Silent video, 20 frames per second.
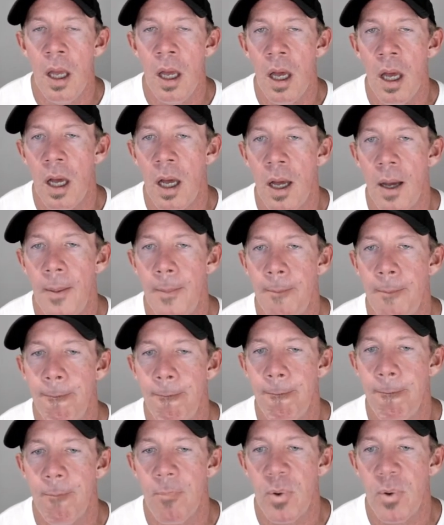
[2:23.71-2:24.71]
Um,
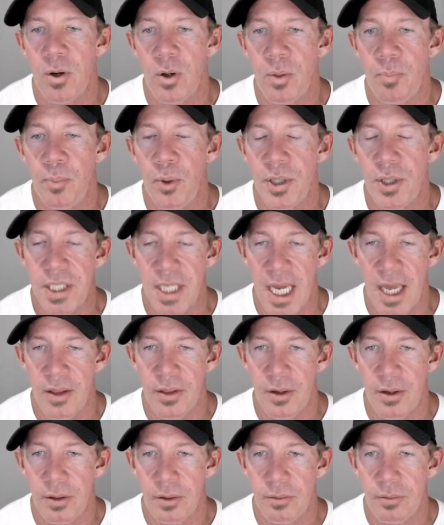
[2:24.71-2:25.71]
we put
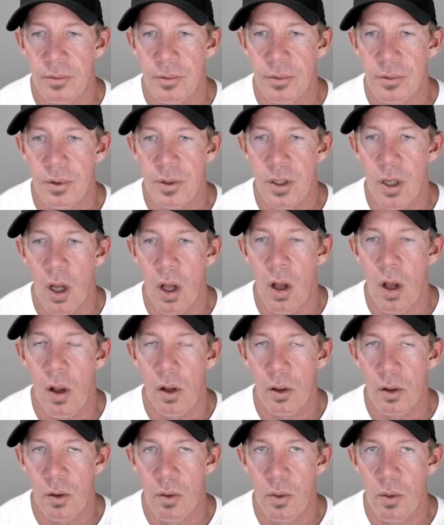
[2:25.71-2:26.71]
together an
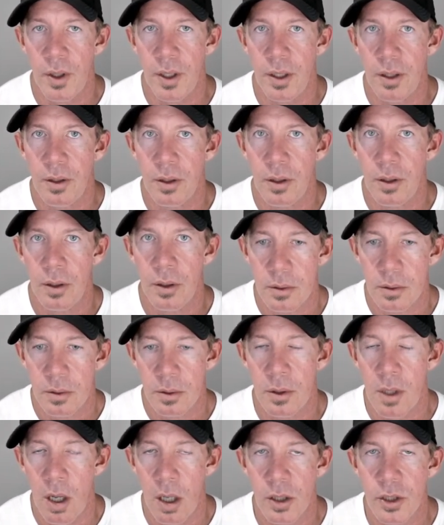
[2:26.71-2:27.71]
altcoin
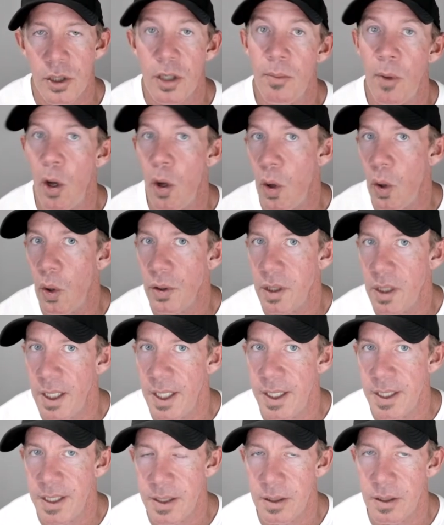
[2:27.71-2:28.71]
long-term hold
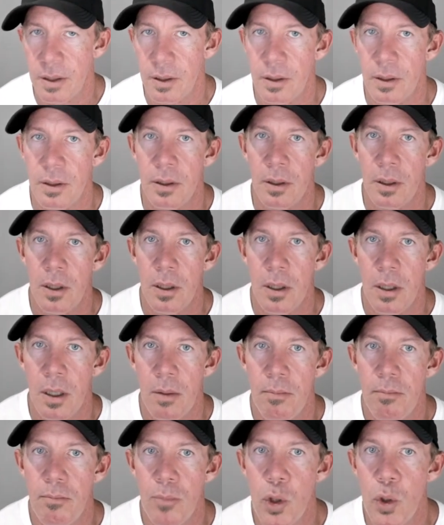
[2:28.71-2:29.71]
list,
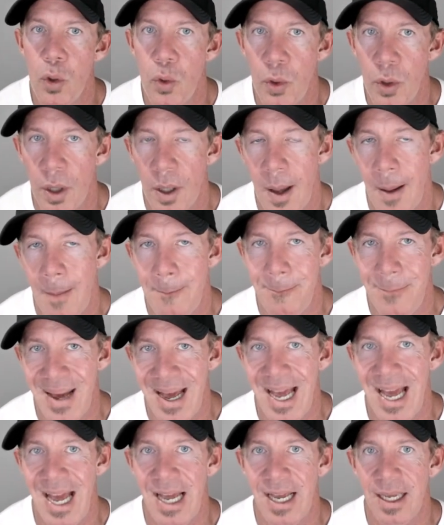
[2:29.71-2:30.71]
moon
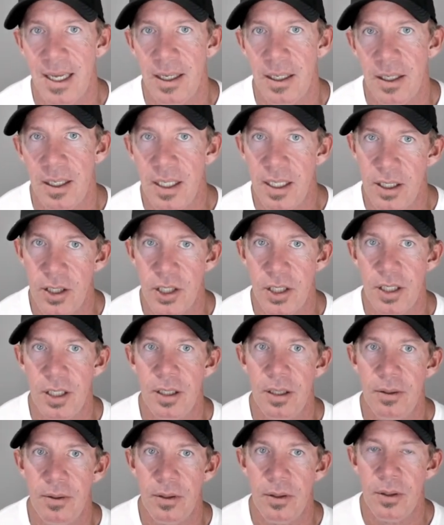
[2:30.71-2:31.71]
bag
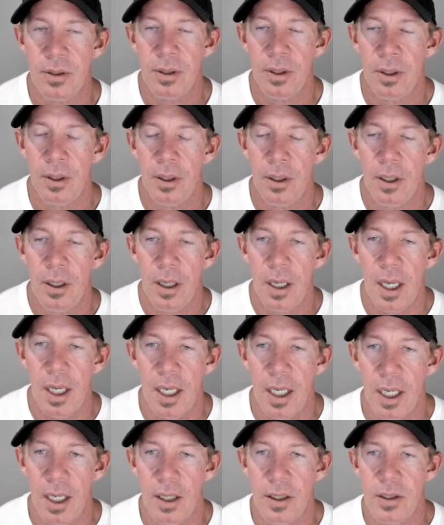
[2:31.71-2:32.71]
edition,
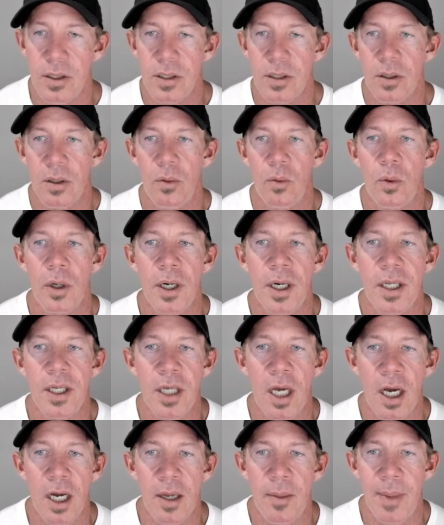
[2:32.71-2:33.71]
and we're going to
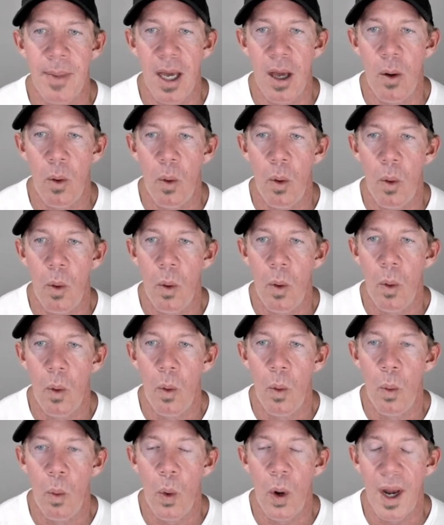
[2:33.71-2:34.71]
talk about
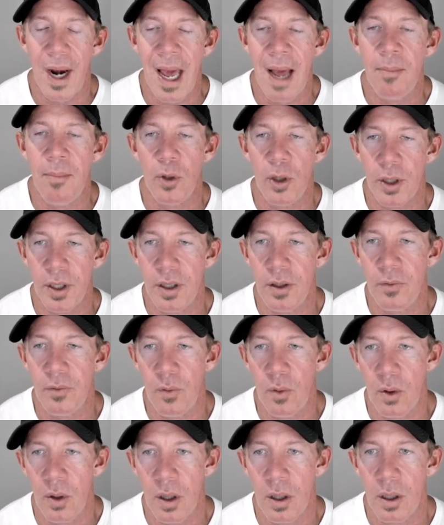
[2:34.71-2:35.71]
what I'm looking
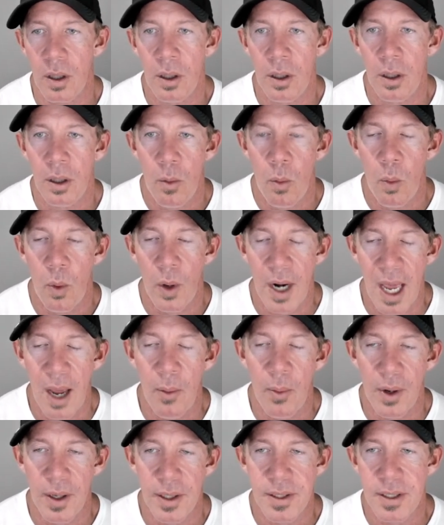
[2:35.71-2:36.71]
for, what I
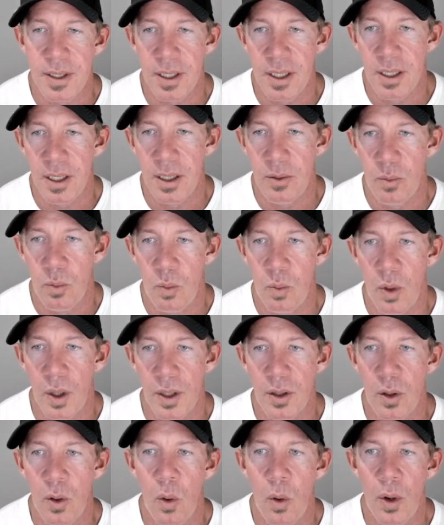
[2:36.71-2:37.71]
want to see,
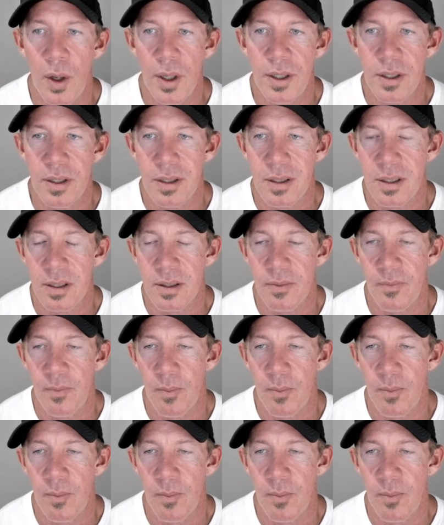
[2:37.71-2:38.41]
what coins